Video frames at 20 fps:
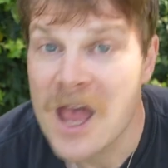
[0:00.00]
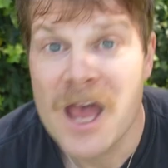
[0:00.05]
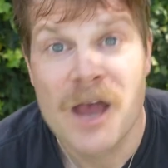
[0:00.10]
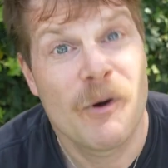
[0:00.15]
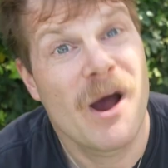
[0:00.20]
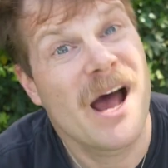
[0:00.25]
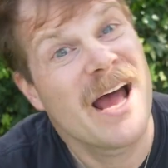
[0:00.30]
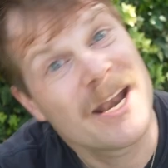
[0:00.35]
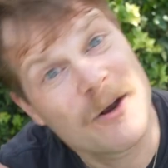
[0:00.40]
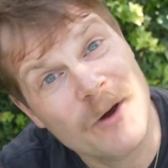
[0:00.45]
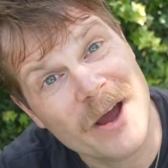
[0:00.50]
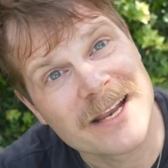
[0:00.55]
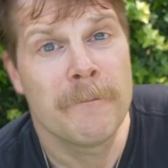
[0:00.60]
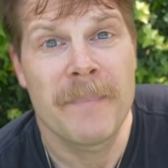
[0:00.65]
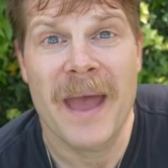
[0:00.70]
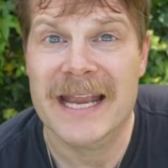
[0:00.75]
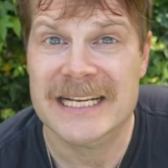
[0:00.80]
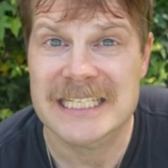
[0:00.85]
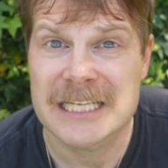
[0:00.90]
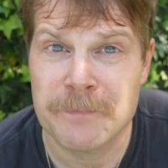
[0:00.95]
Well, anyway,
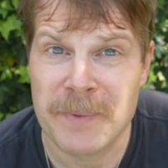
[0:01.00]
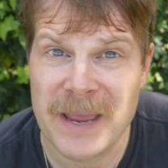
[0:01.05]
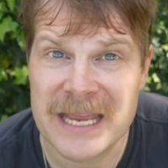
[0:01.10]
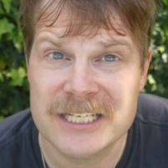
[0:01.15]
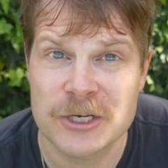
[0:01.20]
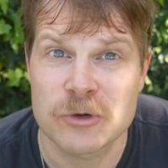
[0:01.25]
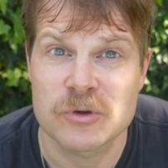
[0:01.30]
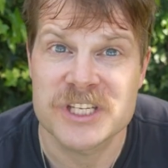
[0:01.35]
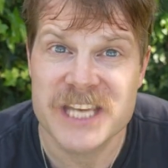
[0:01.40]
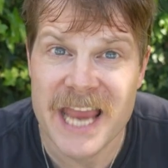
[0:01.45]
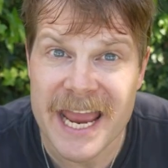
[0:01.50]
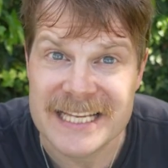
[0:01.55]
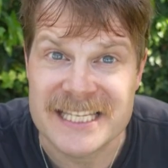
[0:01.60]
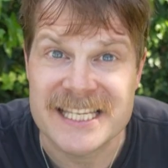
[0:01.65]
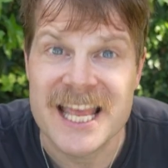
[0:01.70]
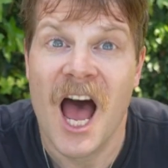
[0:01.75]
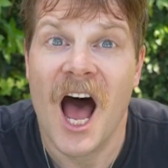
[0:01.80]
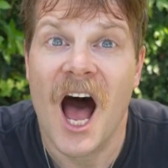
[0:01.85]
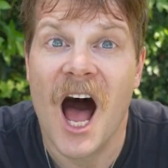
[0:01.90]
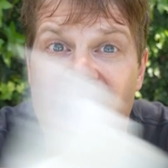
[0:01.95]
back to petals. Yes,
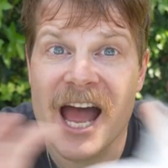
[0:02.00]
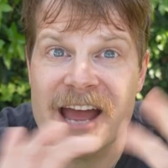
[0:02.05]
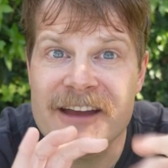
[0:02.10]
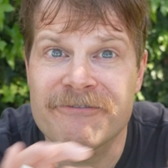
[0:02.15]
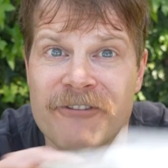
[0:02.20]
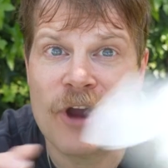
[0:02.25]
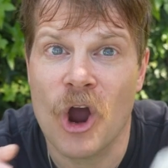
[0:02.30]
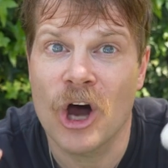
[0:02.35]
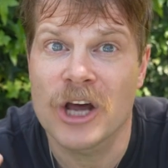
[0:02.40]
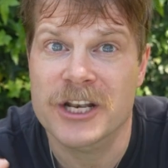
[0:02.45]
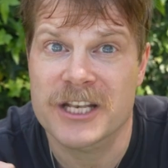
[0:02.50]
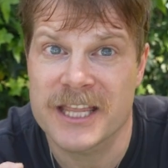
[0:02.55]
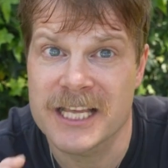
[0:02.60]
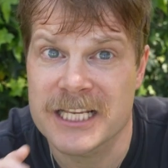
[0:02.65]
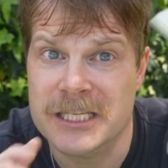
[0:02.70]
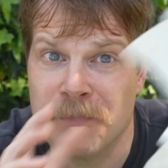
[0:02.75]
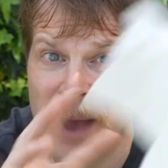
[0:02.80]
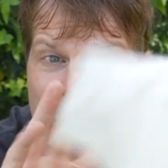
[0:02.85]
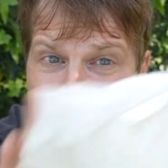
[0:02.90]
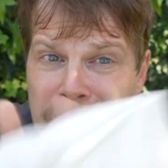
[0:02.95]
I have got
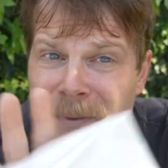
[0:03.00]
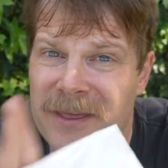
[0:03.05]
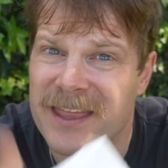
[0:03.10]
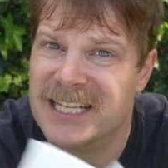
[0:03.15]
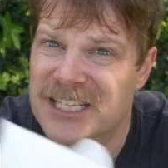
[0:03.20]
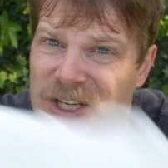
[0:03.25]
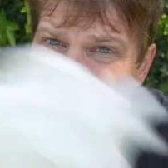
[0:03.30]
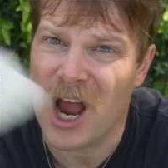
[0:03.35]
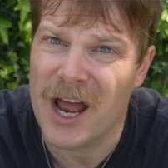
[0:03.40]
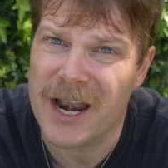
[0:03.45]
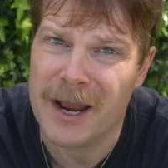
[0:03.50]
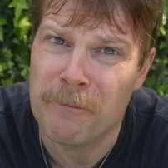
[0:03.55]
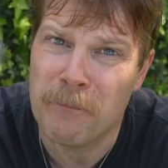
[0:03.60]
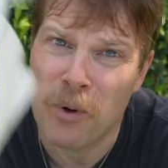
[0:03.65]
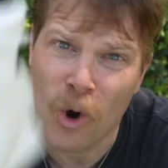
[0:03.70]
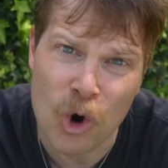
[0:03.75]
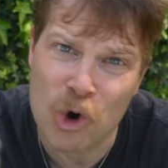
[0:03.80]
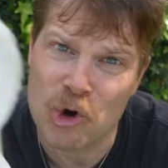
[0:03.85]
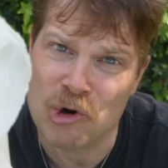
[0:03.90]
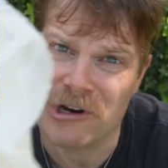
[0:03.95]
this paper that's kind of
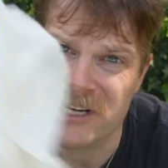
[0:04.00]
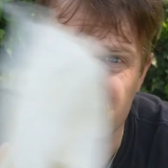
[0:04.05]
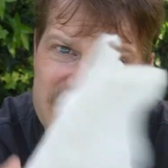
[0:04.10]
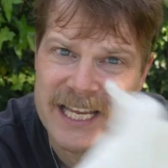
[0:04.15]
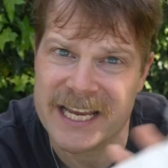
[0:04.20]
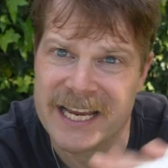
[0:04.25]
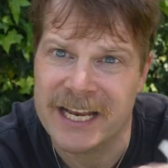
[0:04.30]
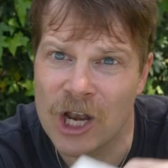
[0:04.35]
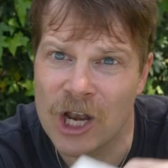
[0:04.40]
porous-y,